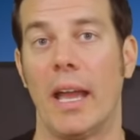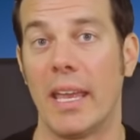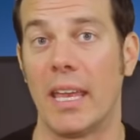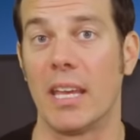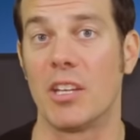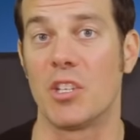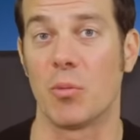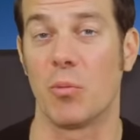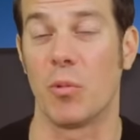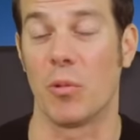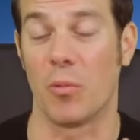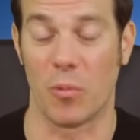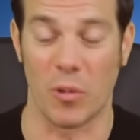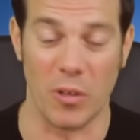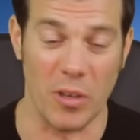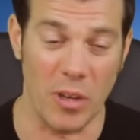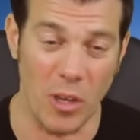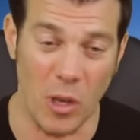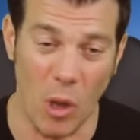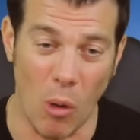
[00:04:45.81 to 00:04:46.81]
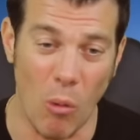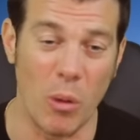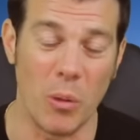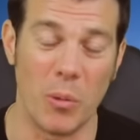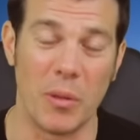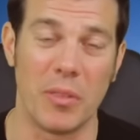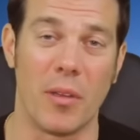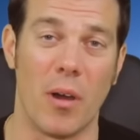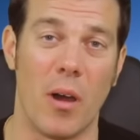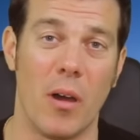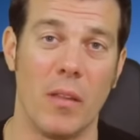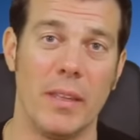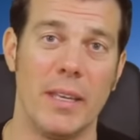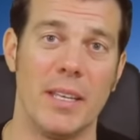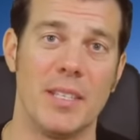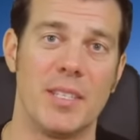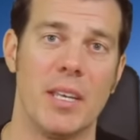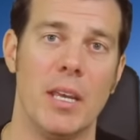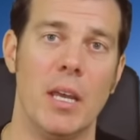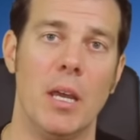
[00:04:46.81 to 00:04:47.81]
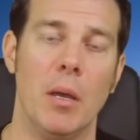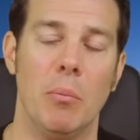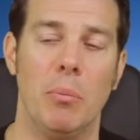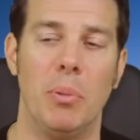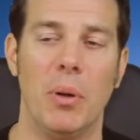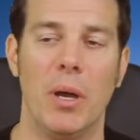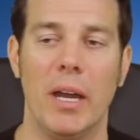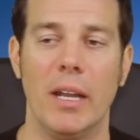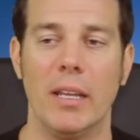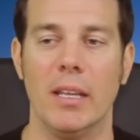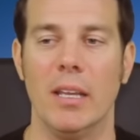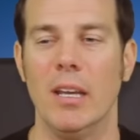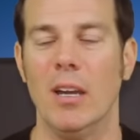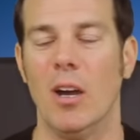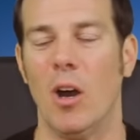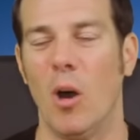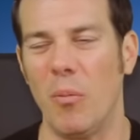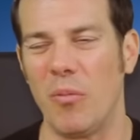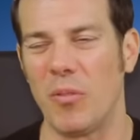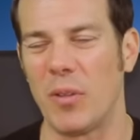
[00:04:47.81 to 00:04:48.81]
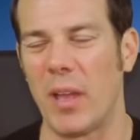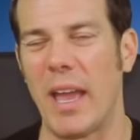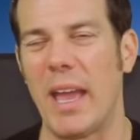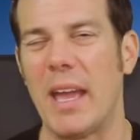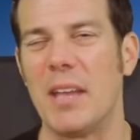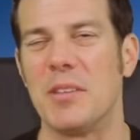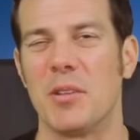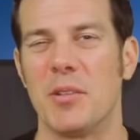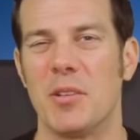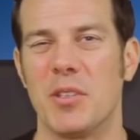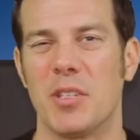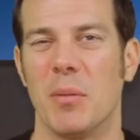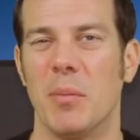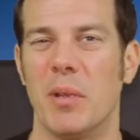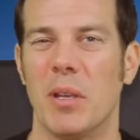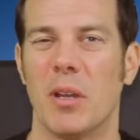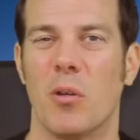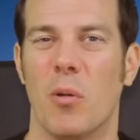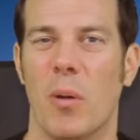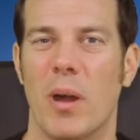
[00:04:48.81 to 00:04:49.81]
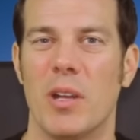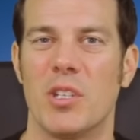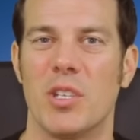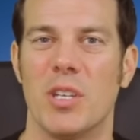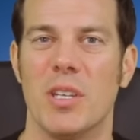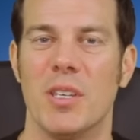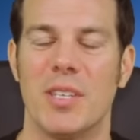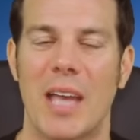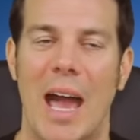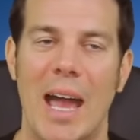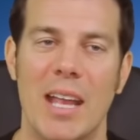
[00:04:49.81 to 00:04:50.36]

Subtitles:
I get where you're going with all this, but hopefully I answered some of your questions.